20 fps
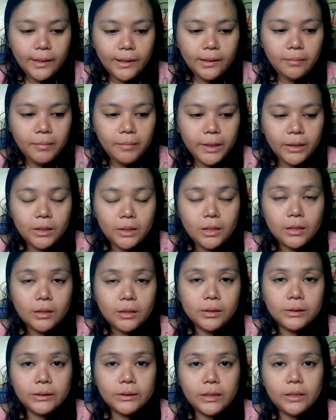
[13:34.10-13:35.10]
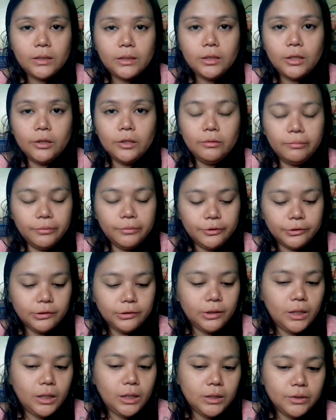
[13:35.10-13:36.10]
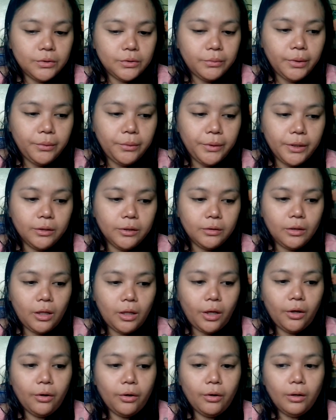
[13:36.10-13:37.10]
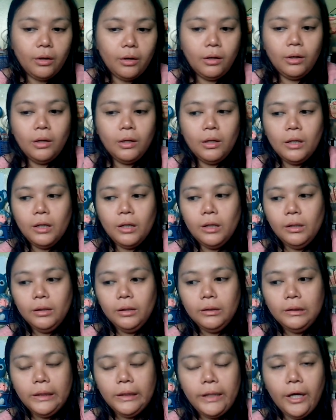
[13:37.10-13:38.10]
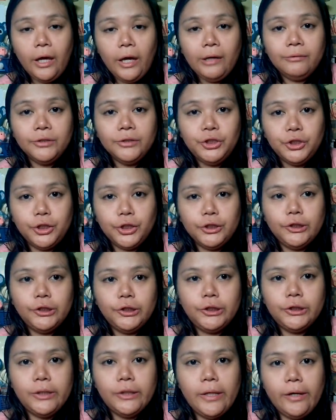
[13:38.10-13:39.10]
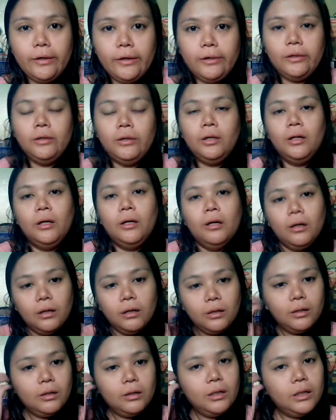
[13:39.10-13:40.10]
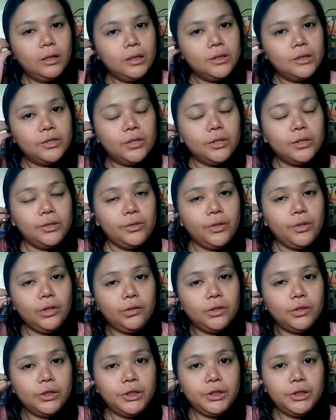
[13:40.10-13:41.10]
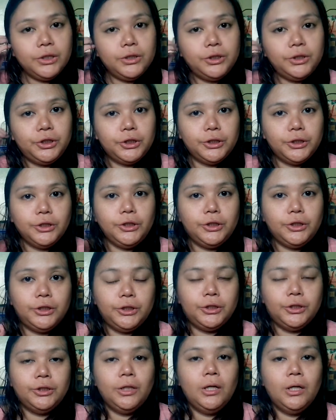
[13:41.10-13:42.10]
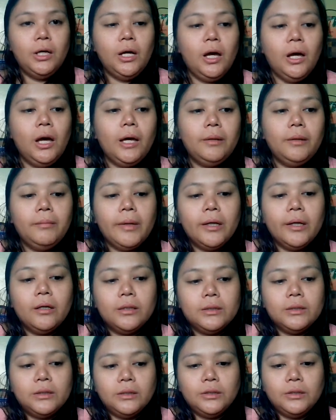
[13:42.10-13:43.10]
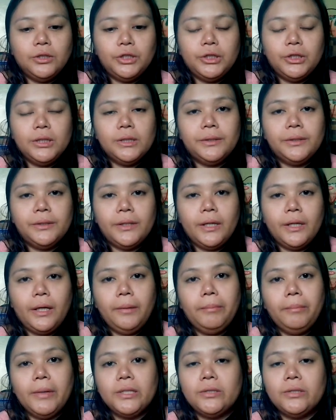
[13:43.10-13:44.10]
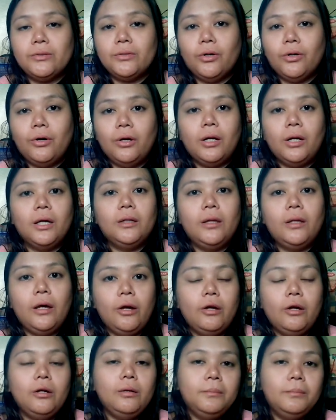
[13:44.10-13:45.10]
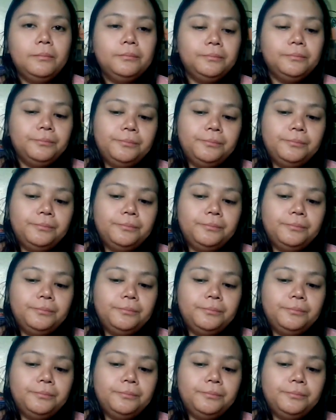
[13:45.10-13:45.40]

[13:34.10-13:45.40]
And my tita's 80th birthday, so we went there. And they have a church there. It's also a Christian church. And my cousin, she's a pastora there.